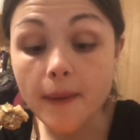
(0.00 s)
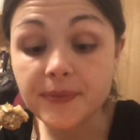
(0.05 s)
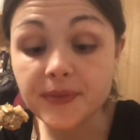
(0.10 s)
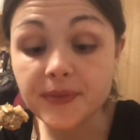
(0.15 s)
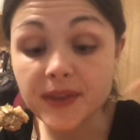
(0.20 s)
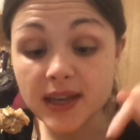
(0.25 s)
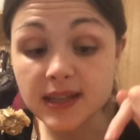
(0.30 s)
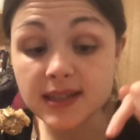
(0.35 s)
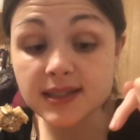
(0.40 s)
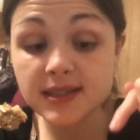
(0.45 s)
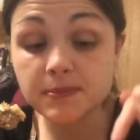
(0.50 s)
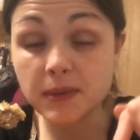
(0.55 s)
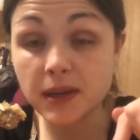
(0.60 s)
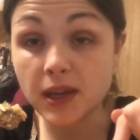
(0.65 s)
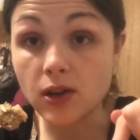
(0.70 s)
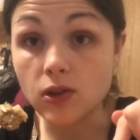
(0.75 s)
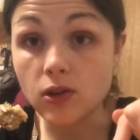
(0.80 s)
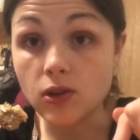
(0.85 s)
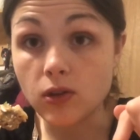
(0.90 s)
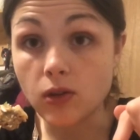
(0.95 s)
this
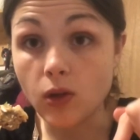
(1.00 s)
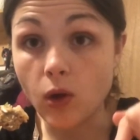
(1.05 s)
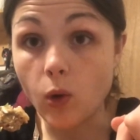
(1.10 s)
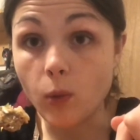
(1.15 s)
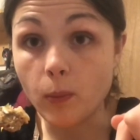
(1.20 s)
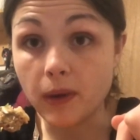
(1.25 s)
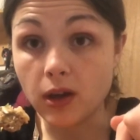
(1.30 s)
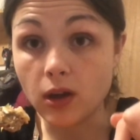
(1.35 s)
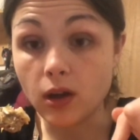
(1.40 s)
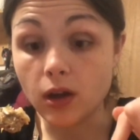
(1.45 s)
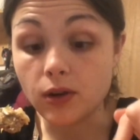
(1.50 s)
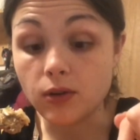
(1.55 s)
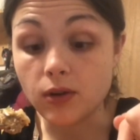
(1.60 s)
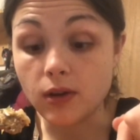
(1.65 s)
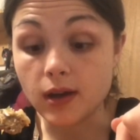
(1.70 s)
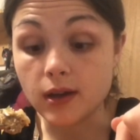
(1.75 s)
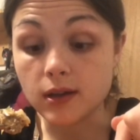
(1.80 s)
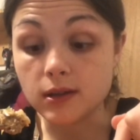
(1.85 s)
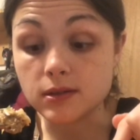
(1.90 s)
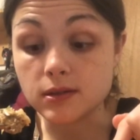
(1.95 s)
meal, oh my god, you
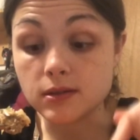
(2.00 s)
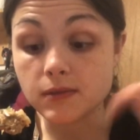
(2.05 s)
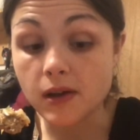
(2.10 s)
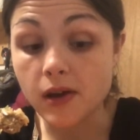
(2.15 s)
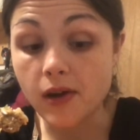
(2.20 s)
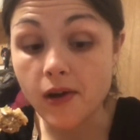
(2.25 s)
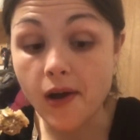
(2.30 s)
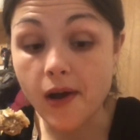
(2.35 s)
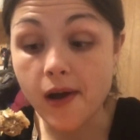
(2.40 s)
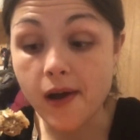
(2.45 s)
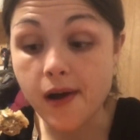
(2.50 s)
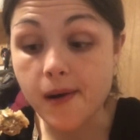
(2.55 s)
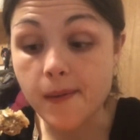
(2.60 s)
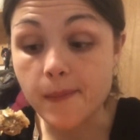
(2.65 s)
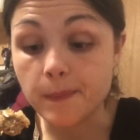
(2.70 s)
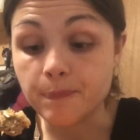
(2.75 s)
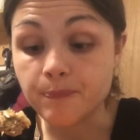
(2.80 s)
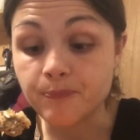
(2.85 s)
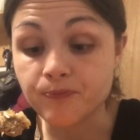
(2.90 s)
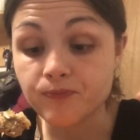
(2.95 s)
guys.
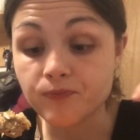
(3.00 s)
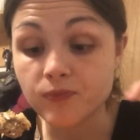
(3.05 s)
Um,